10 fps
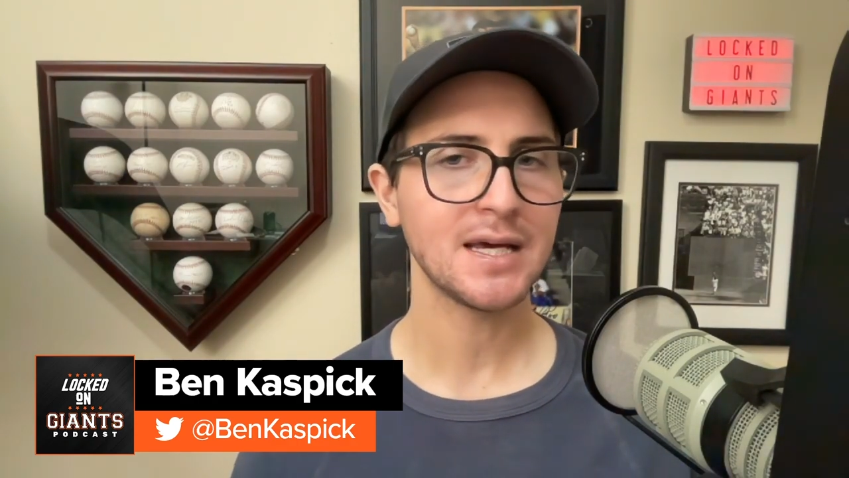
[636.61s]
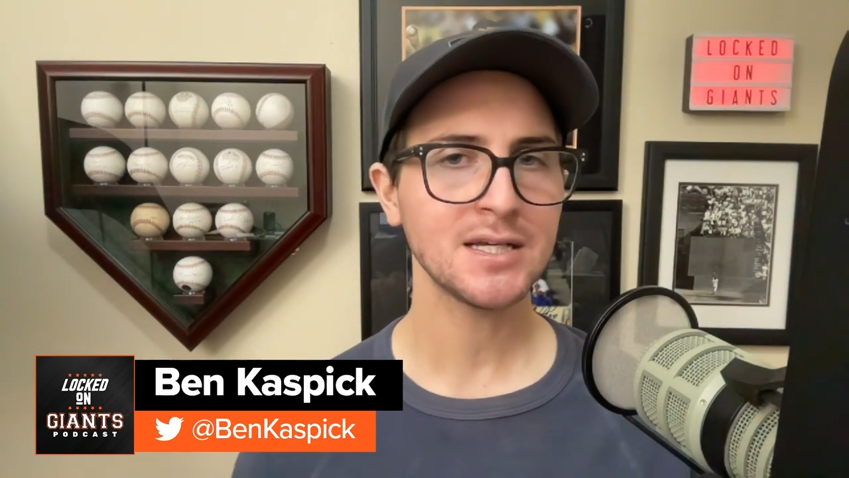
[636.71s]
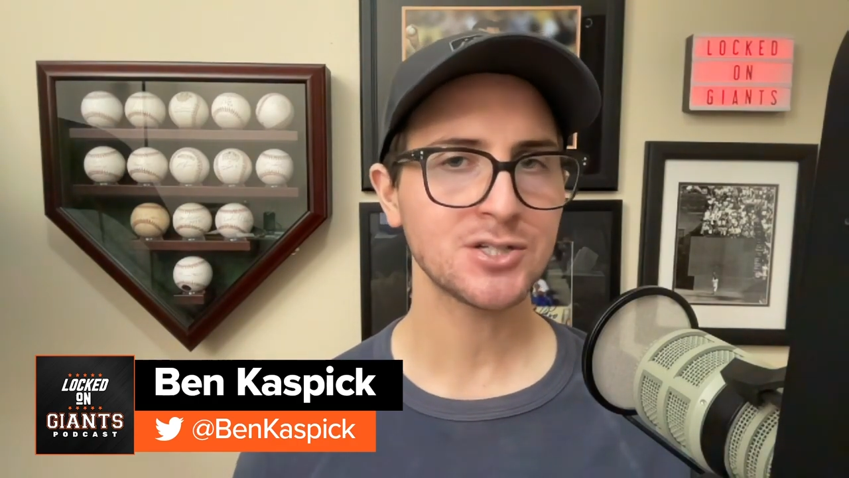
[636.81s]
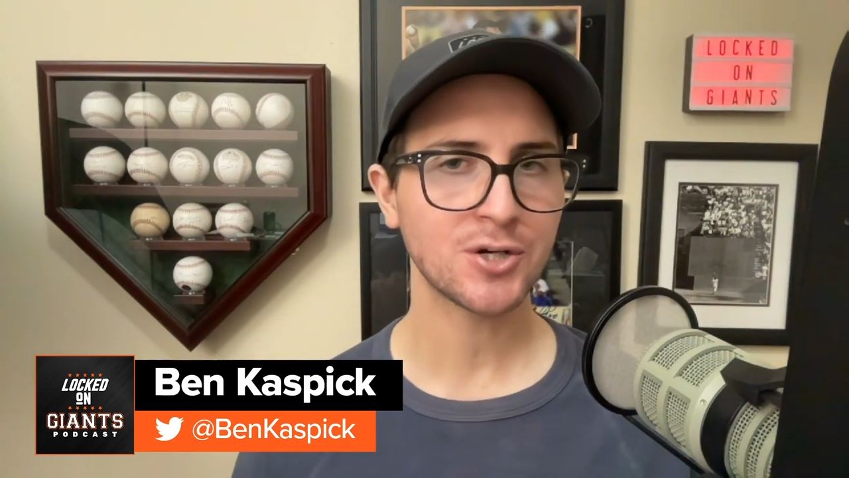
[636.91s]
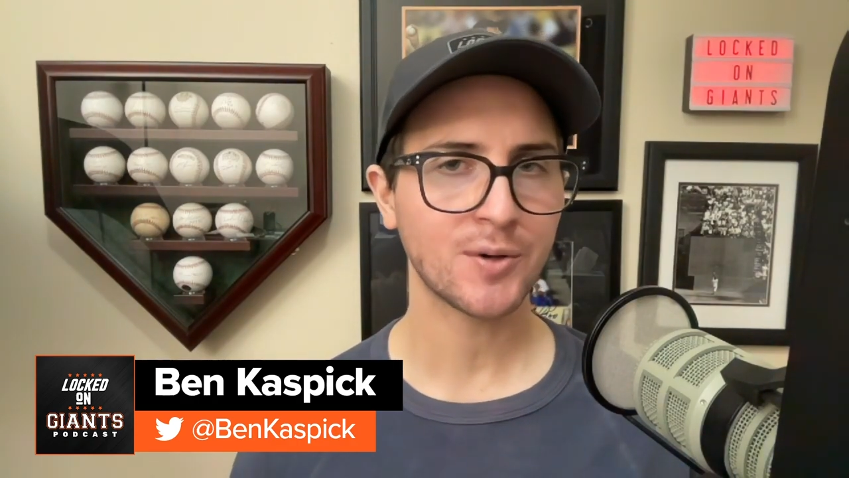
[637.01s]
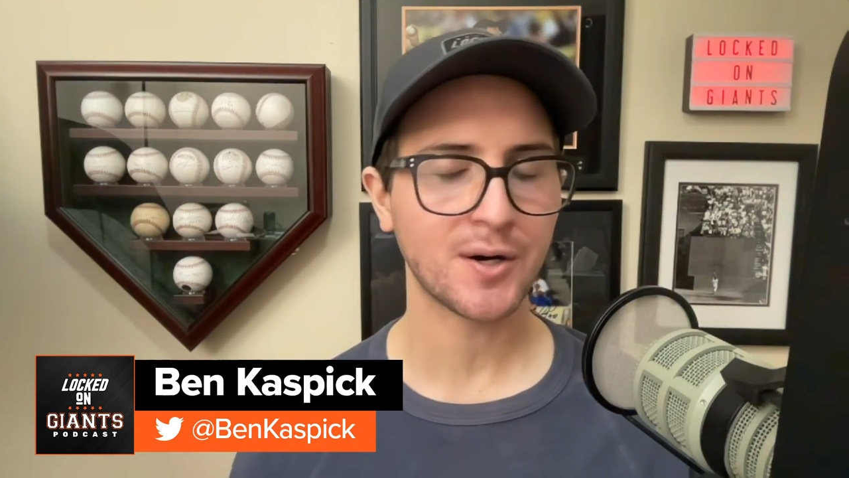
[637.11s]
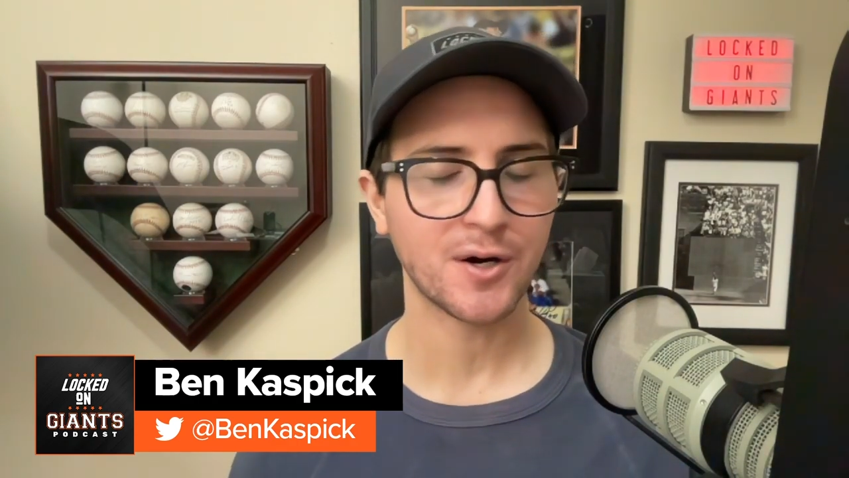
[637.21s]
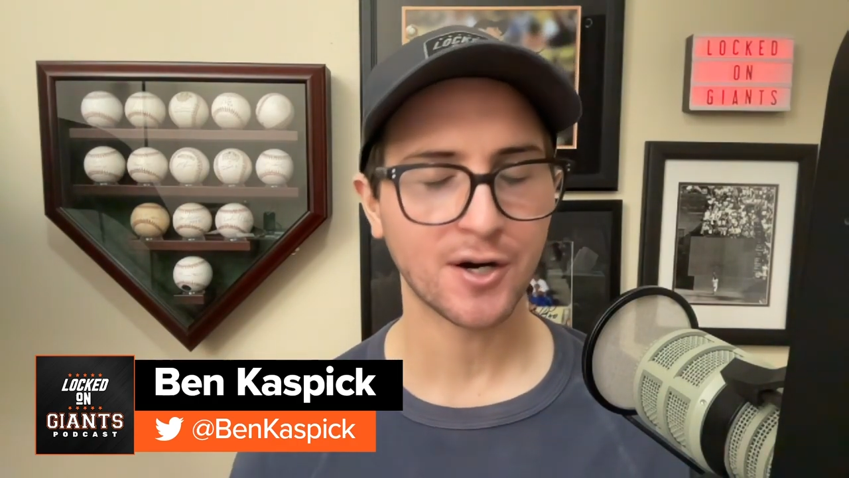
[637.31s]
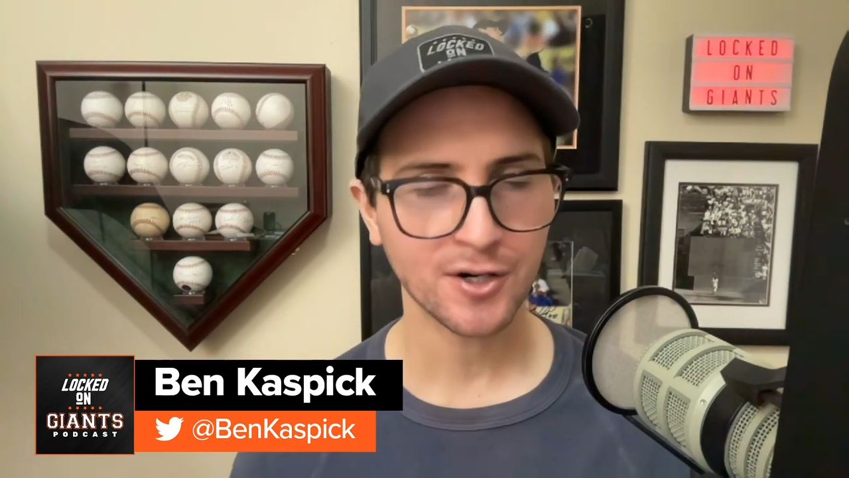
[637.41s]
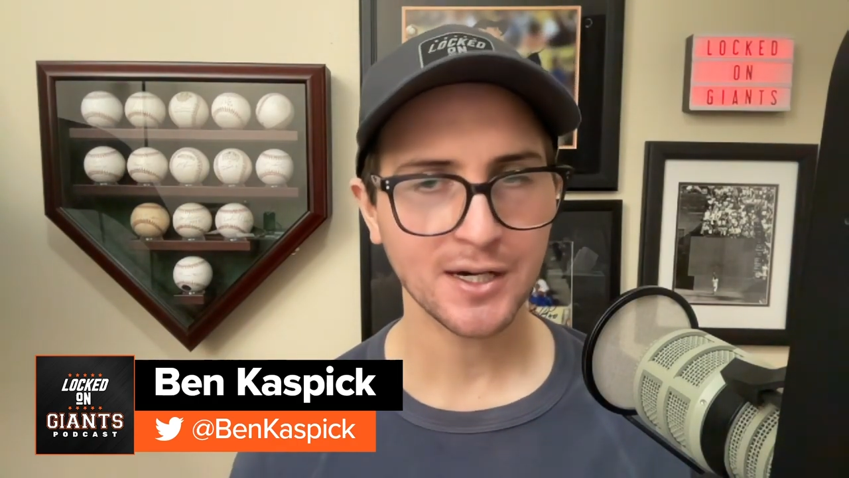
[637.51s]

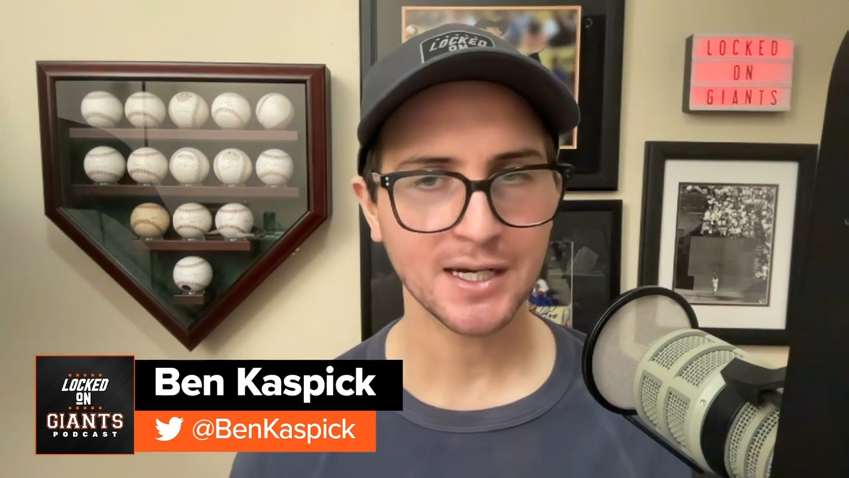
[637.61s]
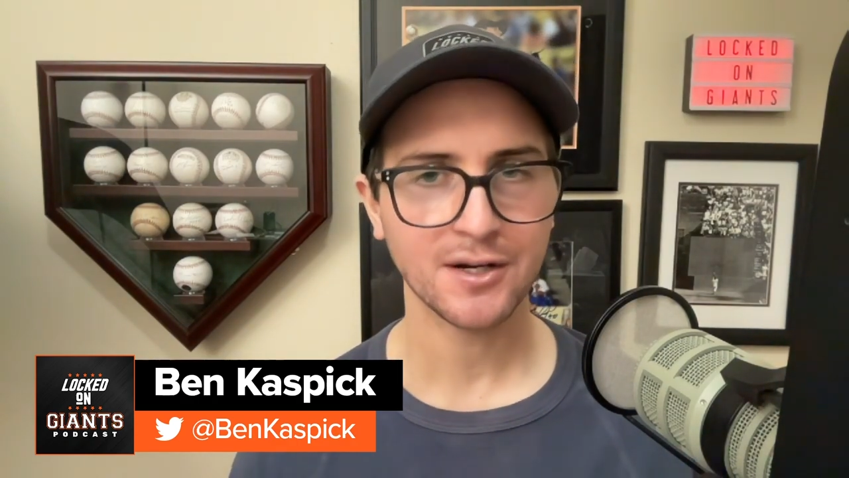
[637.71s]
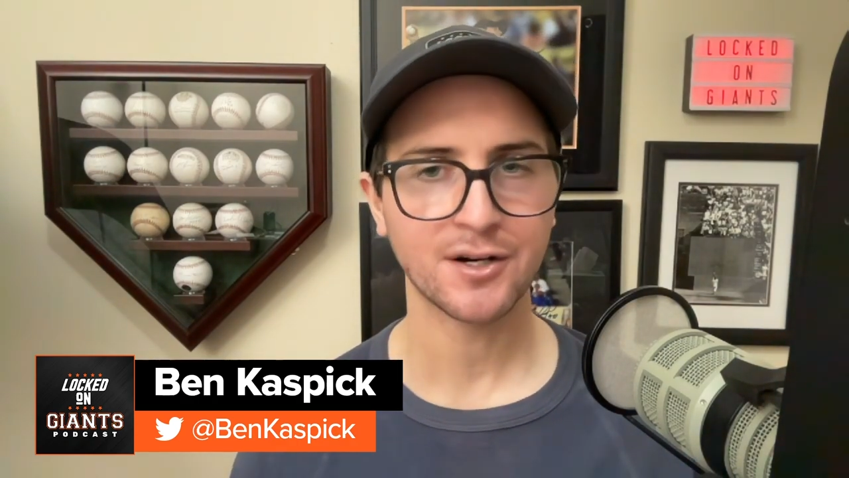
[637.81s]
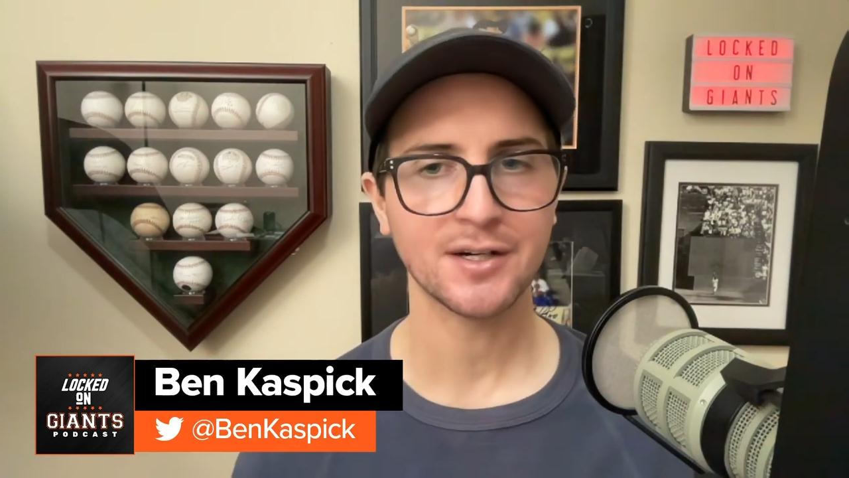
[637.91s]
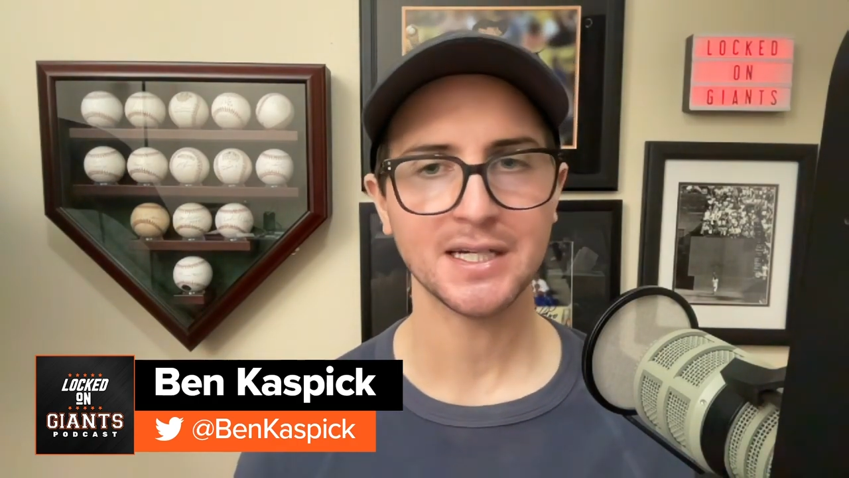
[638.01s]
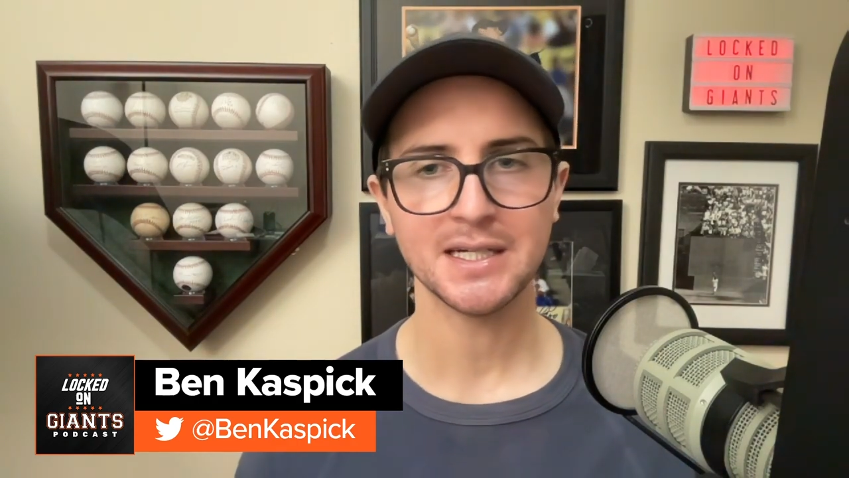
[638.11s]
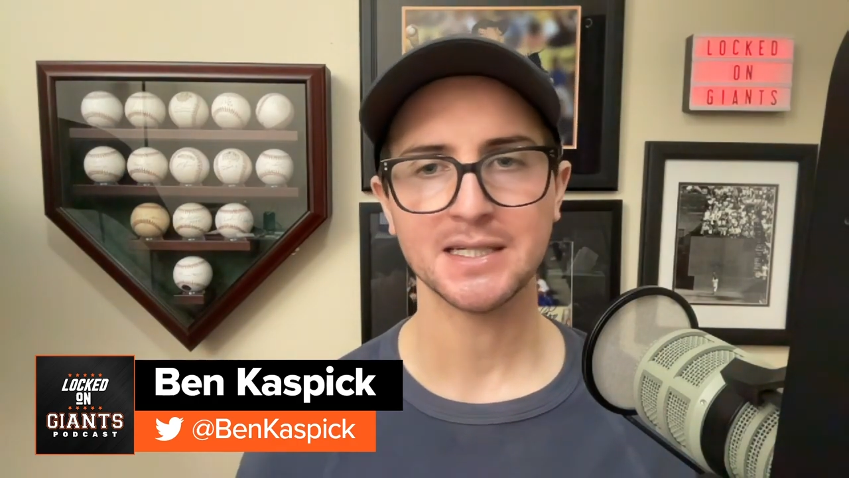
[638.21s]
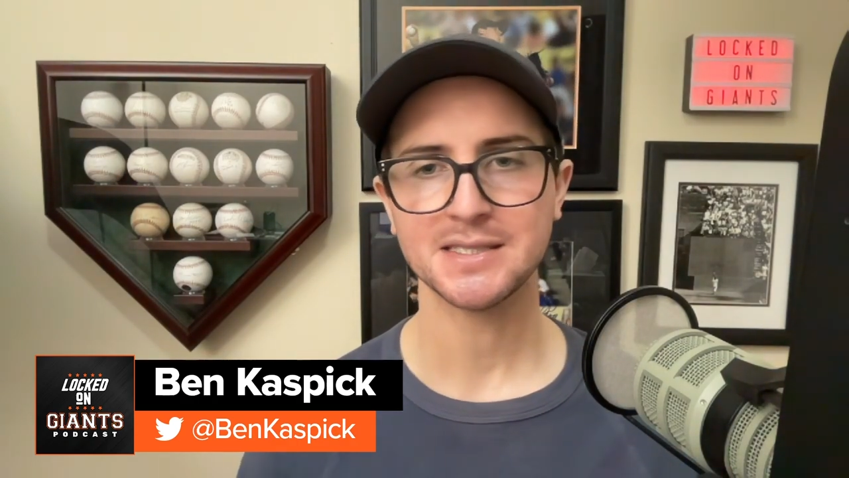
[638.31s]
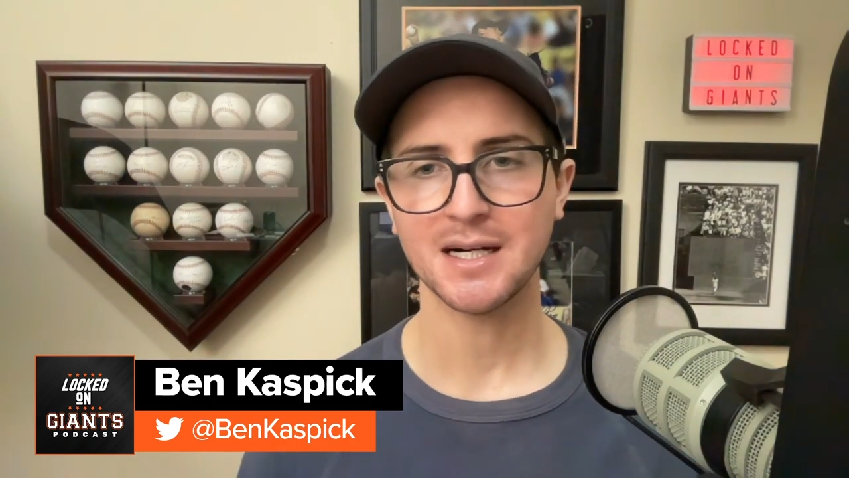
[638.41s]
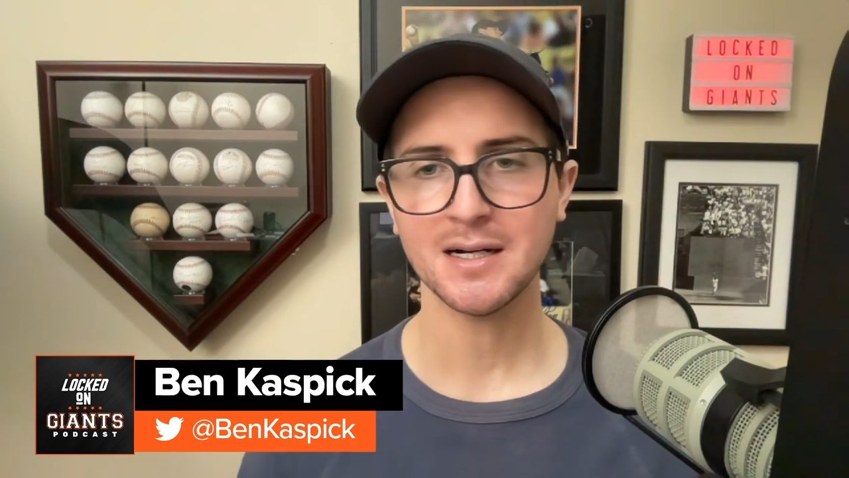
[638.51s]

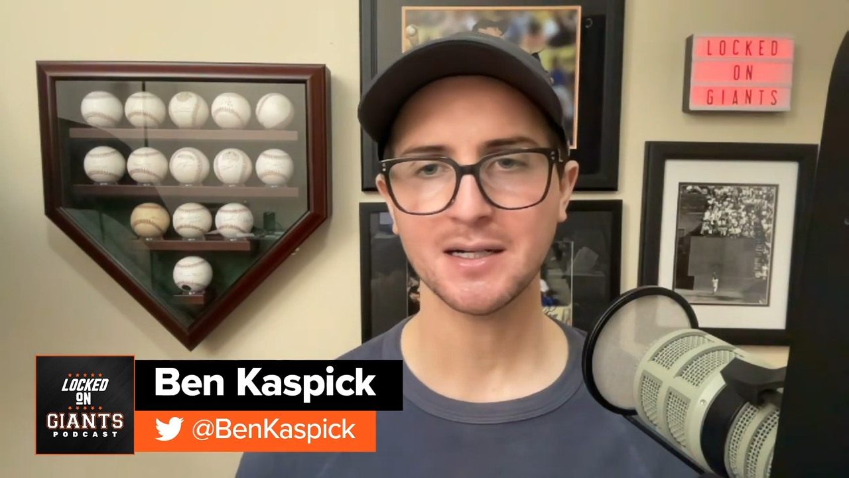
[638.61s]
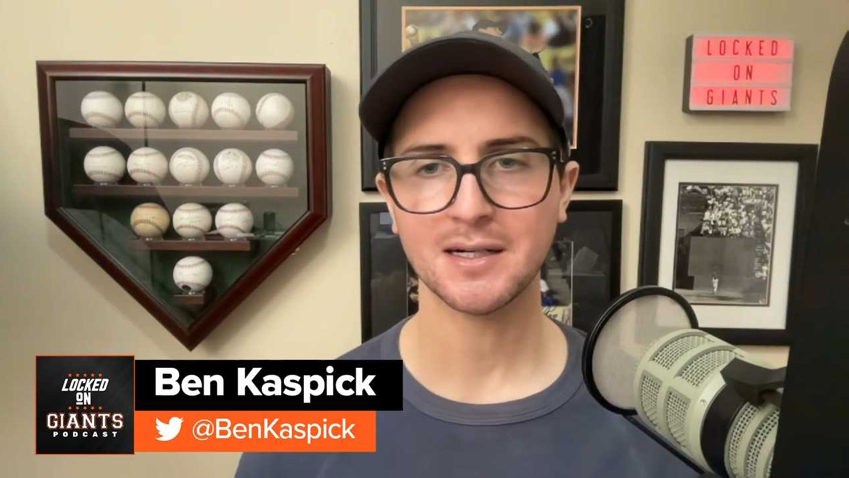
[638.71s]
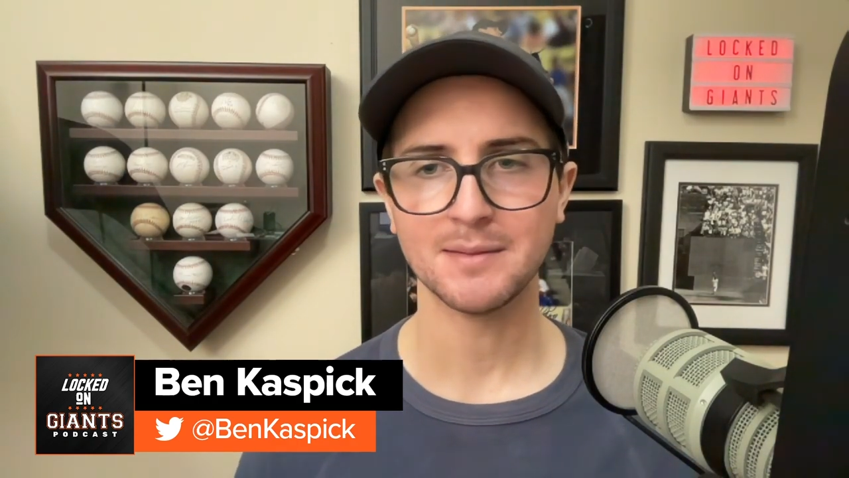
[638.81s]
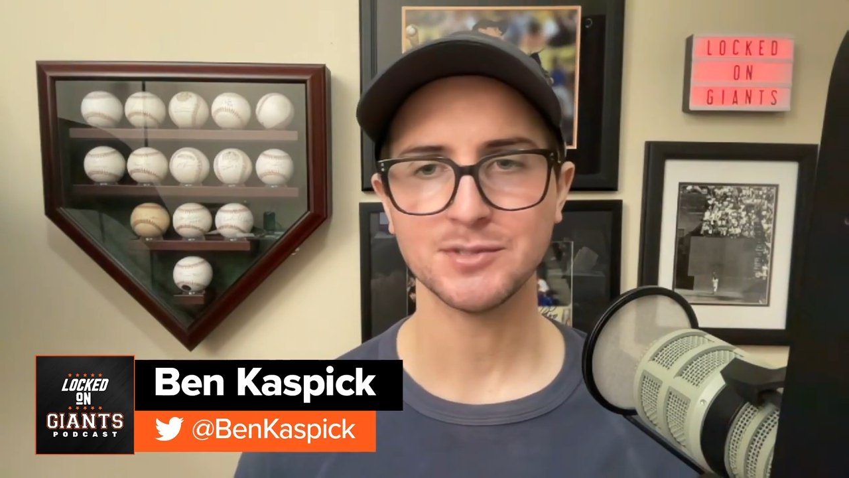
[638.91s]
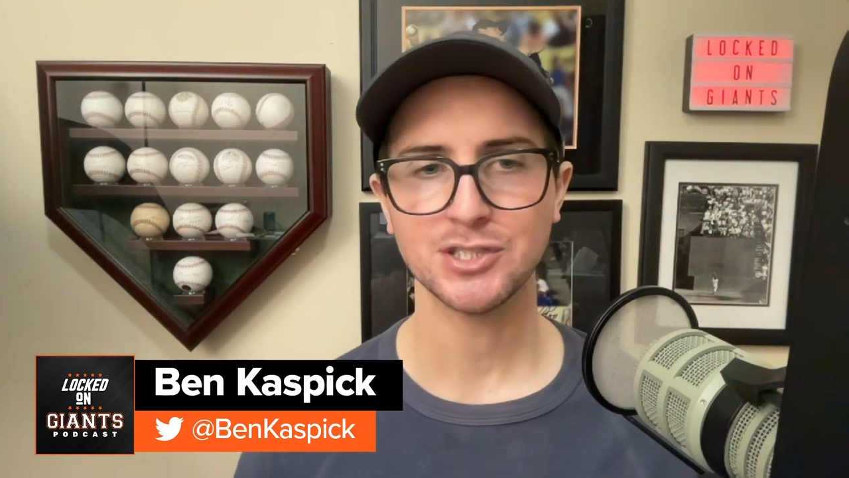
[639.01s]
SORARE.com,